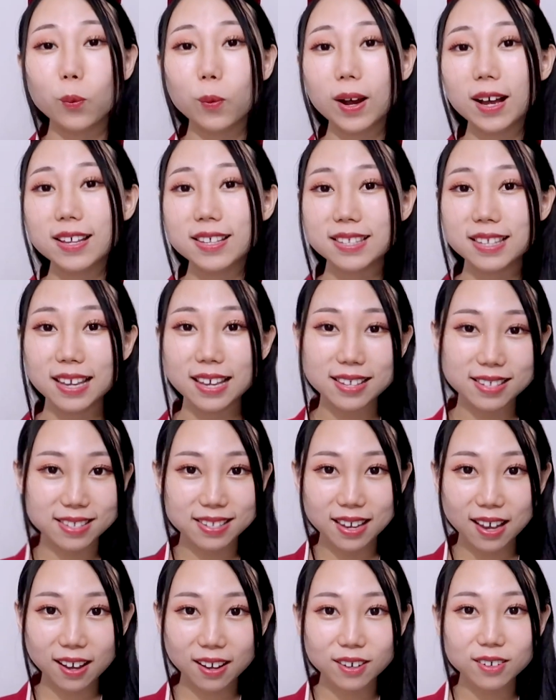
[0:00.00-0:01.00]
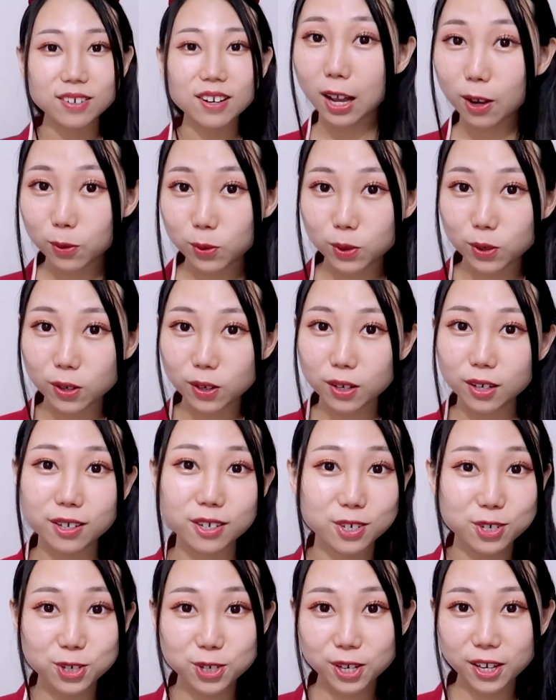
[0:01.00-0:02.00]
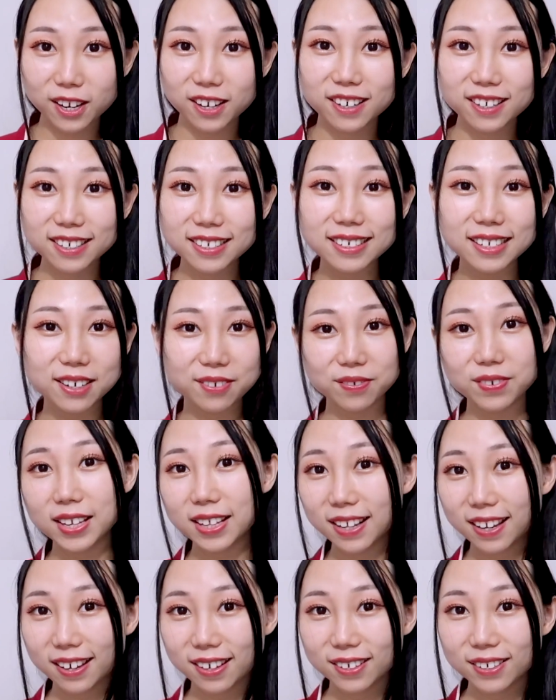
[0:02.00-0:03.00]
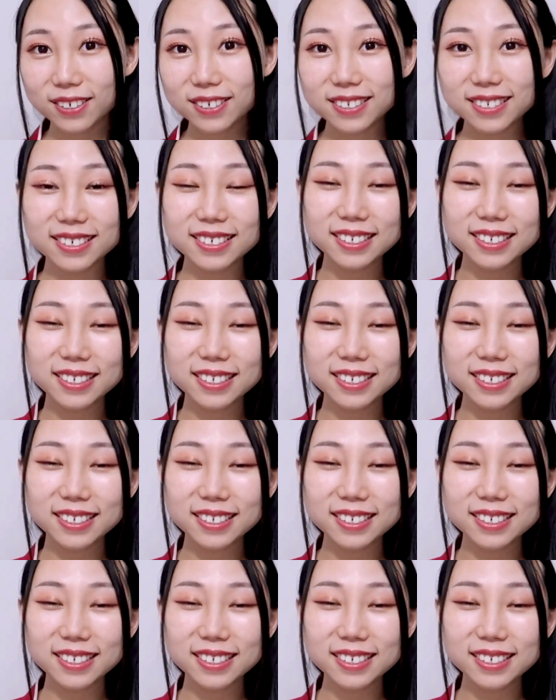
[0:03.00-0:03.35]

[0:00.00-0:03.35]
Once it's done, I will share a video.